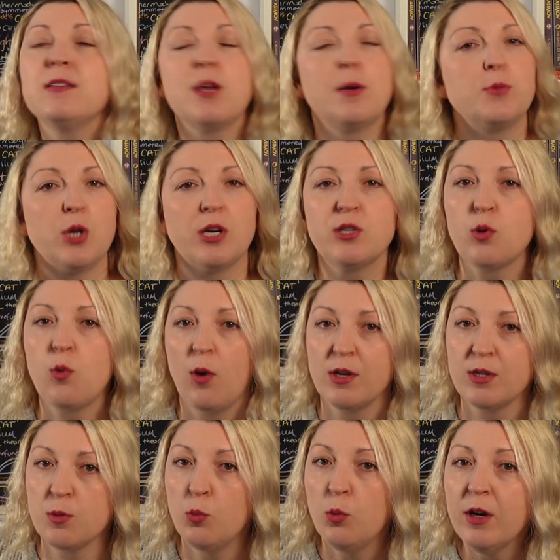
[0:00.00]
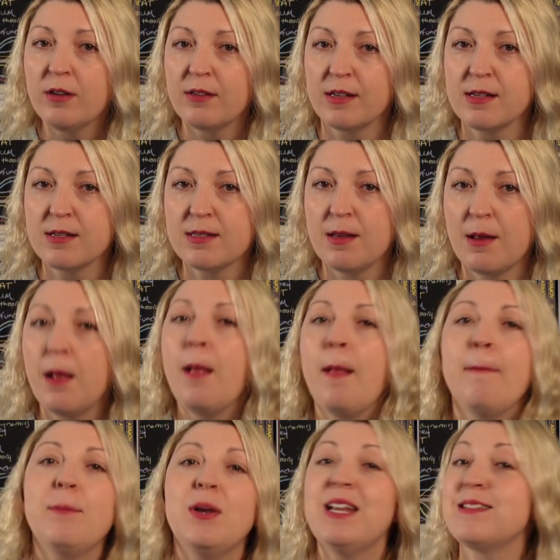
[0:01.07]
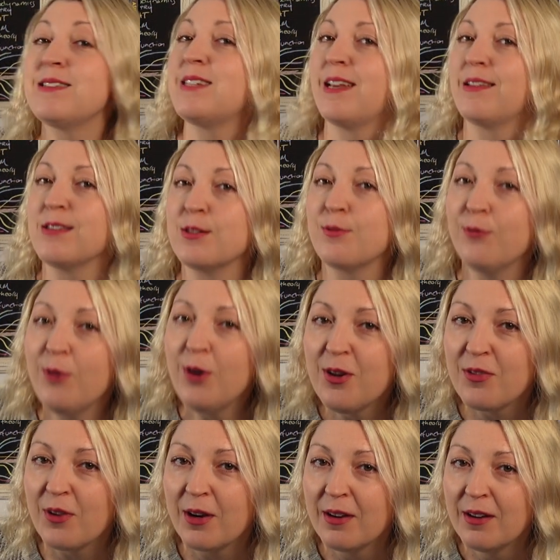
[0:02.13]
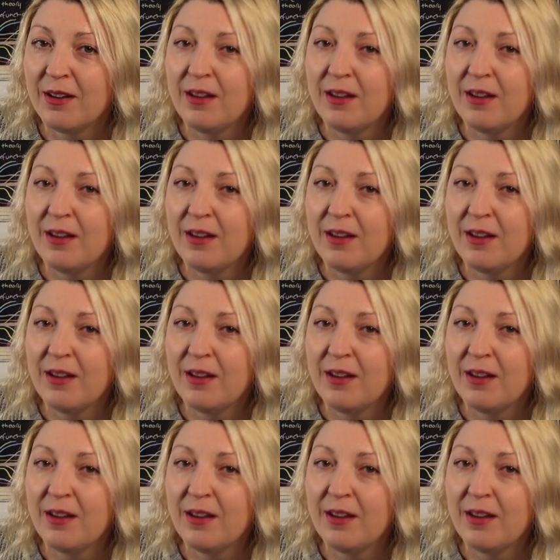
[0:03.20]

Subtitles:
subject to quantum weirdness. But let's take this further.